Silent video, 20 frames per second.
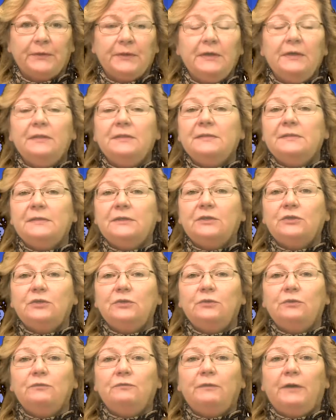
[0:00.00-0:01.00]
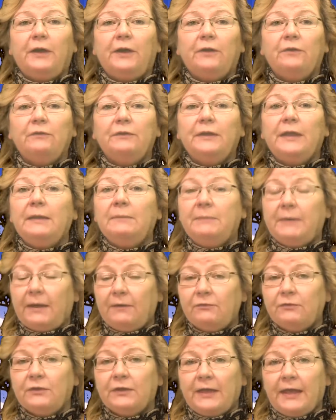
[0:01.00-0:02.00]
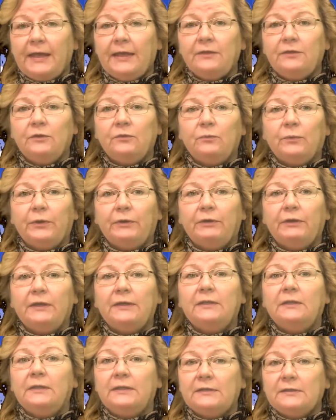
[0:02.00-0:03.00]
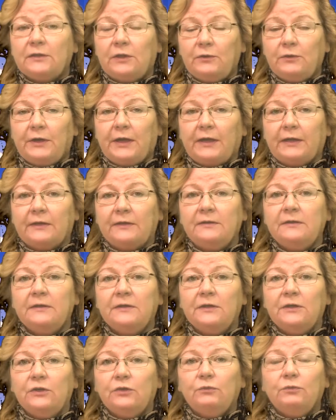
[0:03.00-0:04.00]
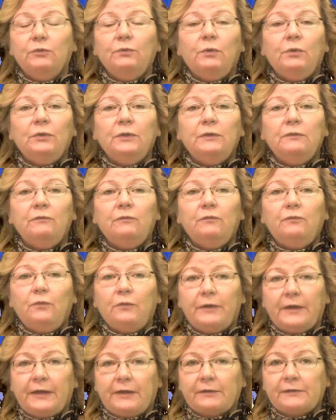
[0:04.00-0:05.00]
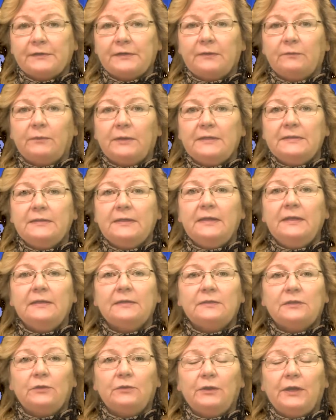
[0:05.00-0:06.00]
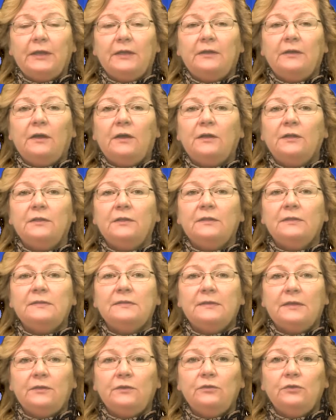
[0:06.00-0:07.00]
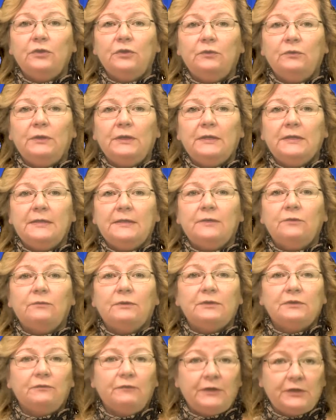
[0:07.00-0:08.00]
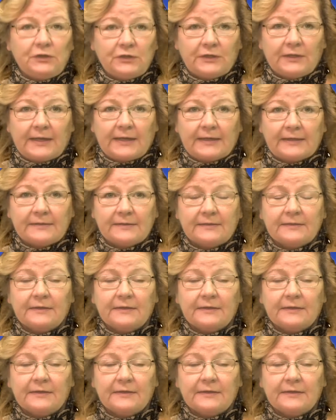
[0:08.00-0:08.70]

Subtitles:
The six-shooter fire, named after the canyon where it is located, grew only 4 acres on Wednesday. It's located on the Southern Ute Indian Reservation lands.